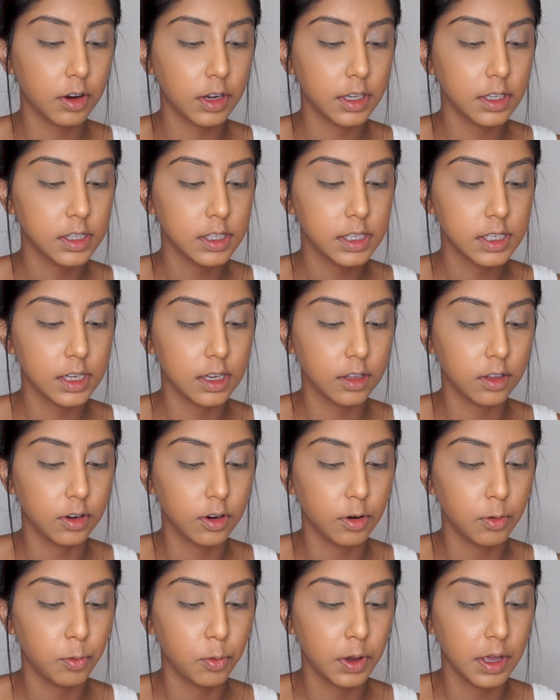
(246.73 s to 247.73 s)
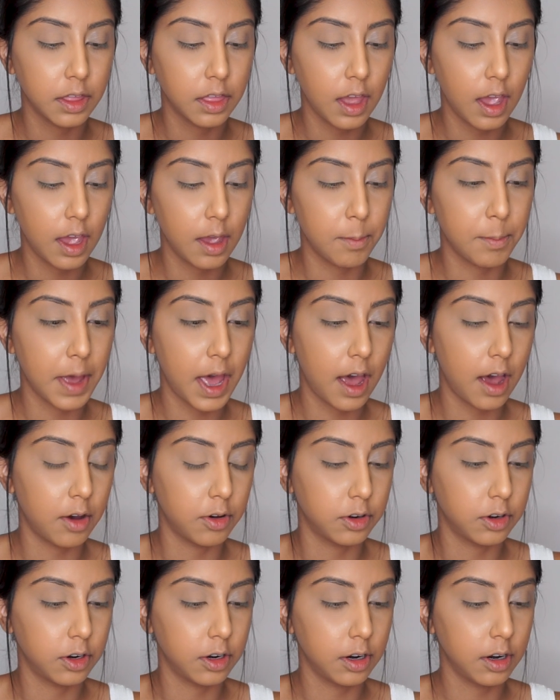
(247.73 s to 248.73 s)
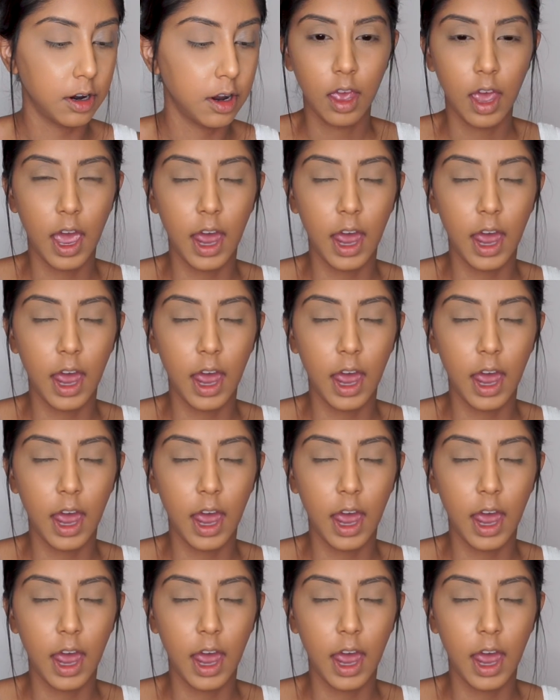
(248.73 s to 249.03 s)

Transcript: concealer with a powder.